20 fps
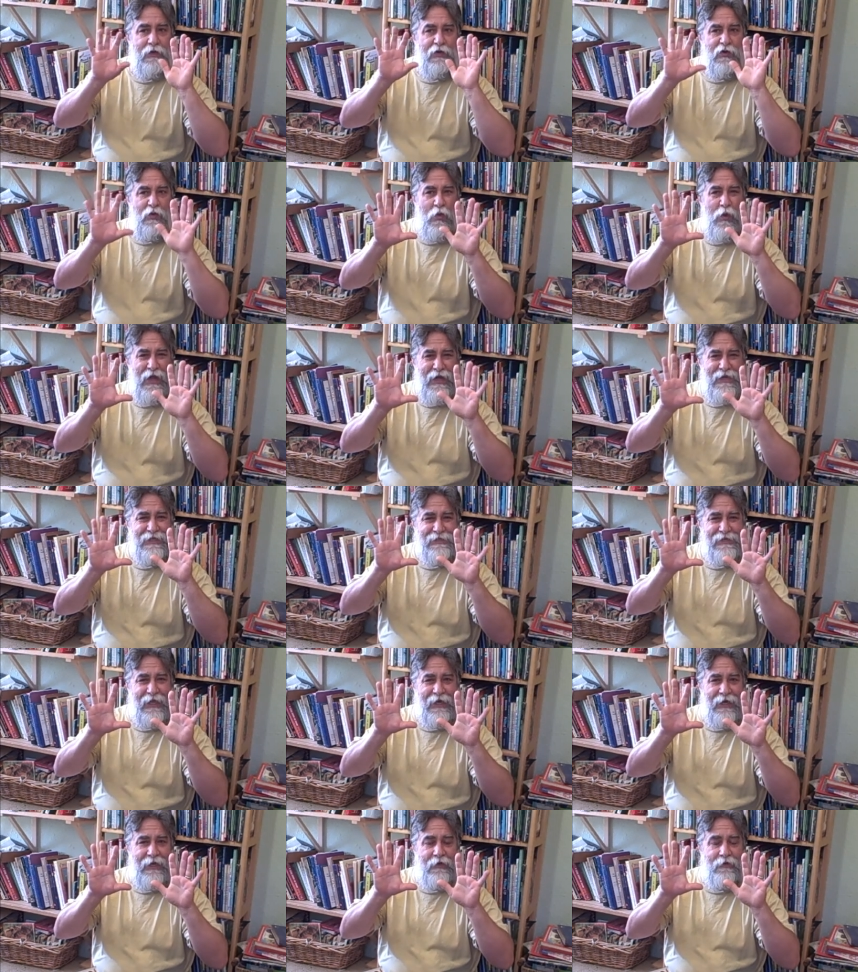20
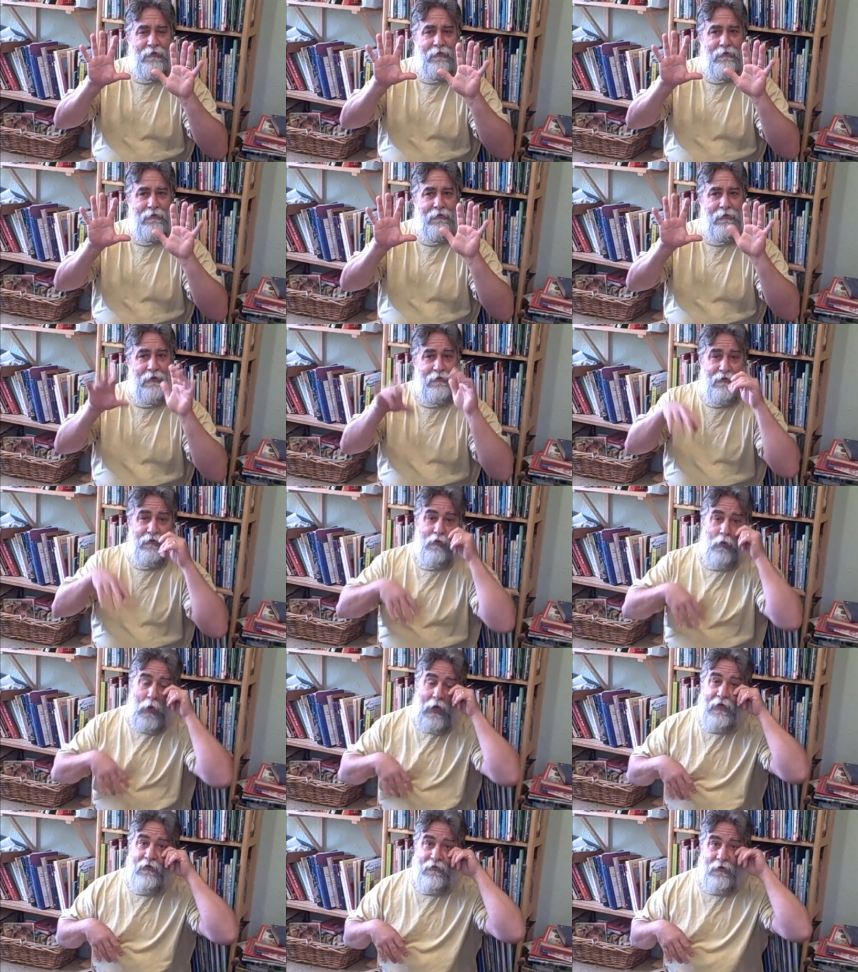seconds. That's
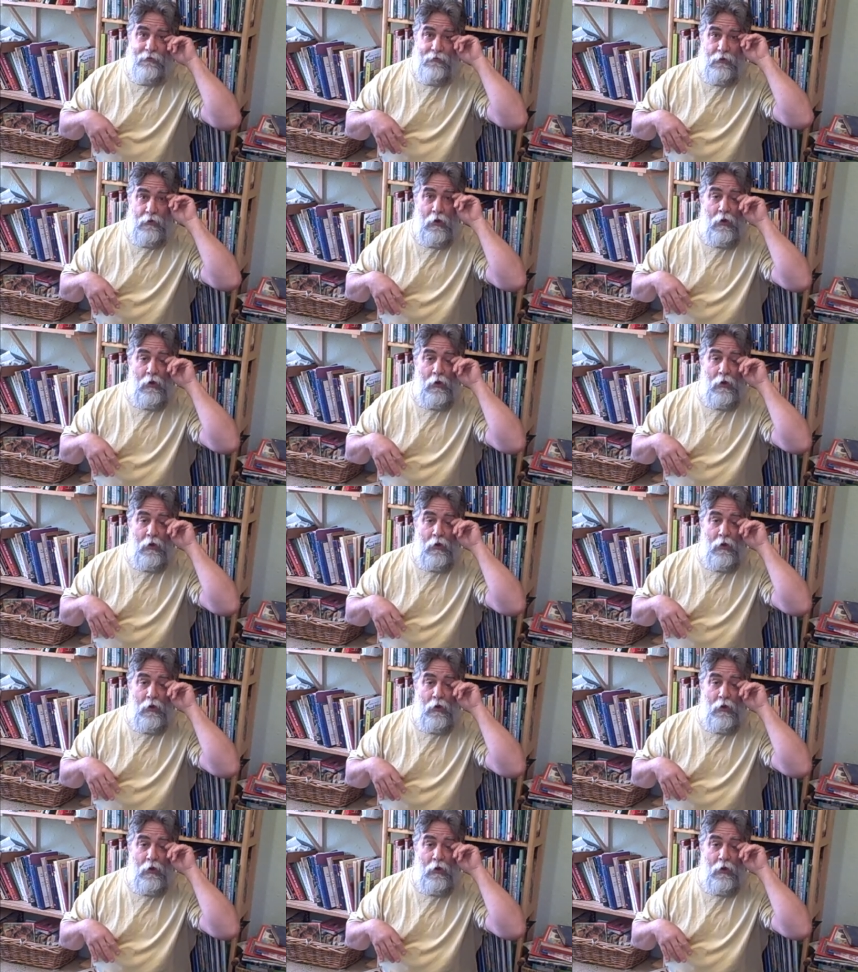twice as